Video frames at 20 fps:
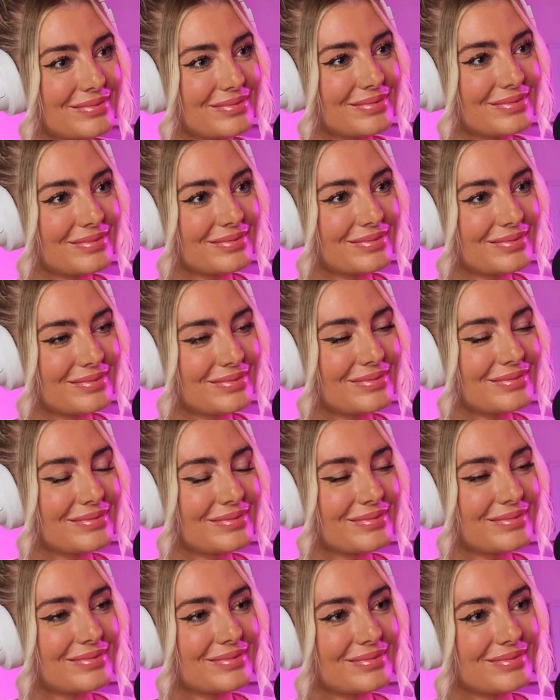
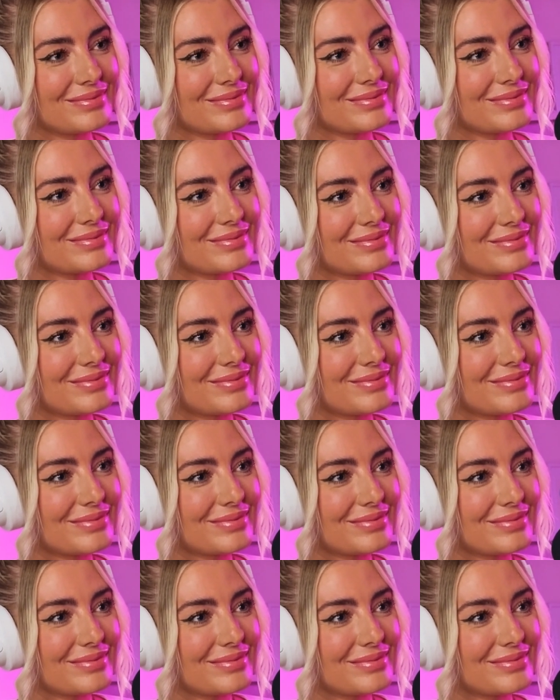
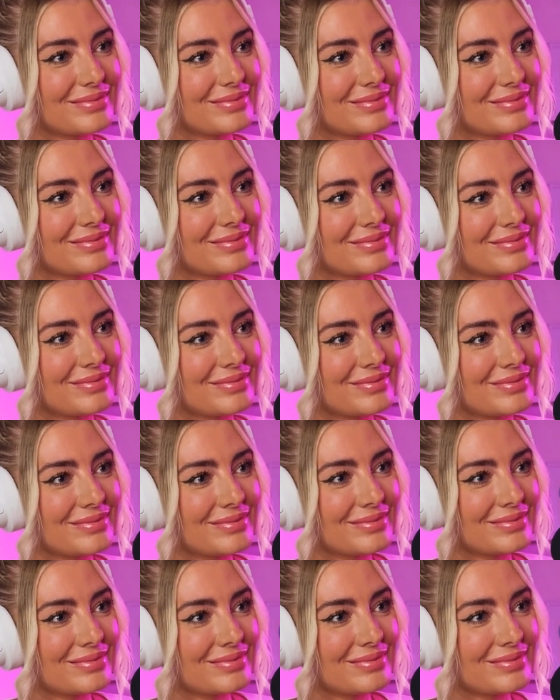
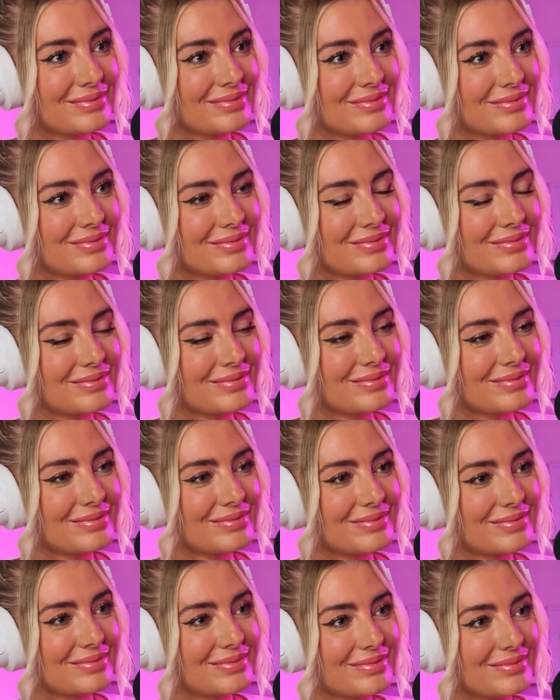
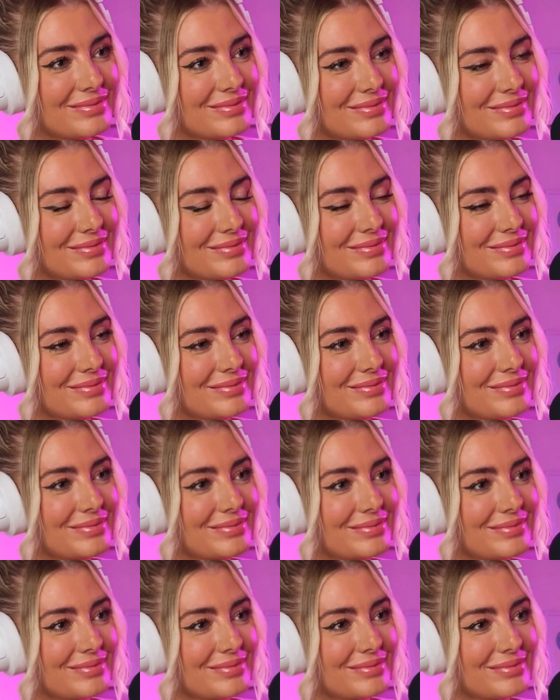
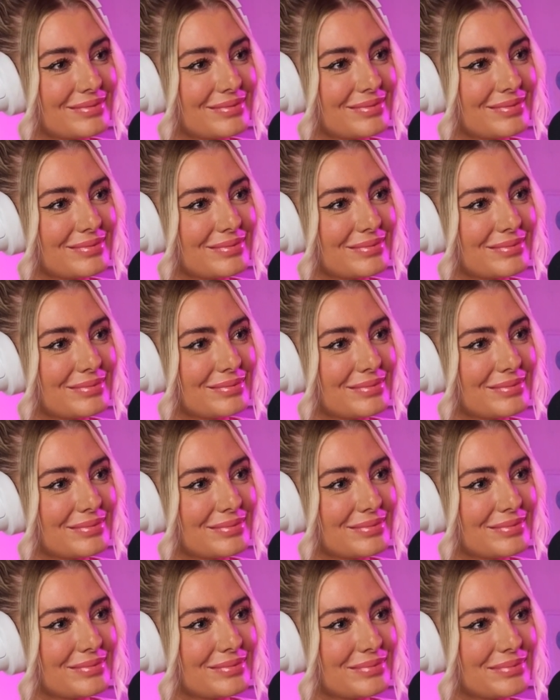
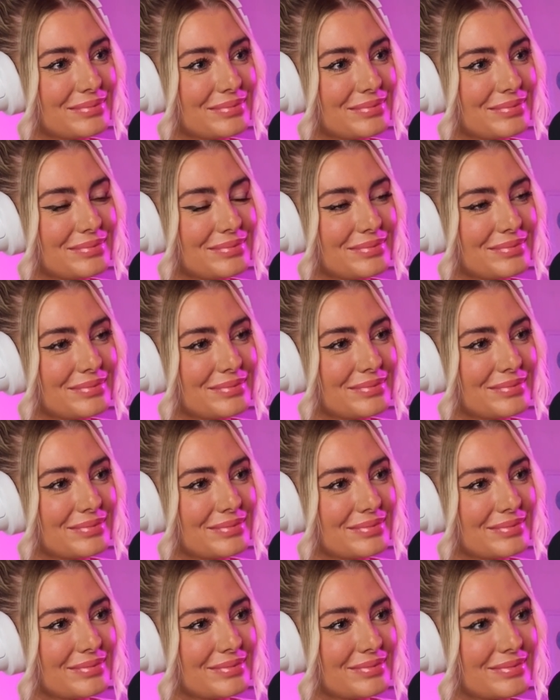
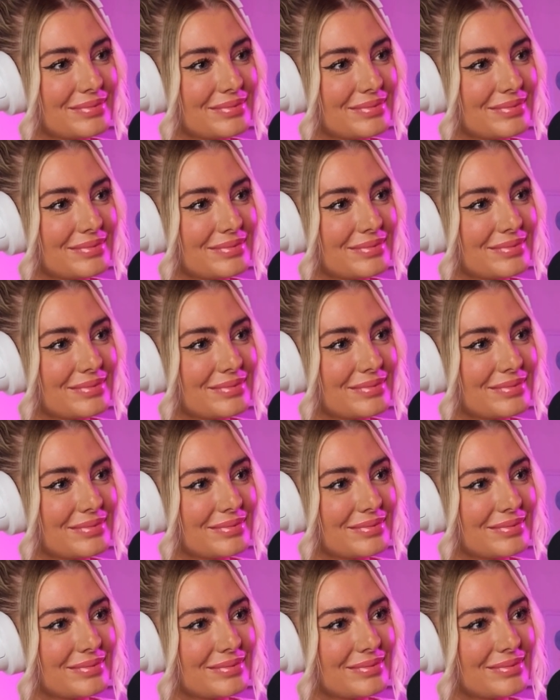(silent)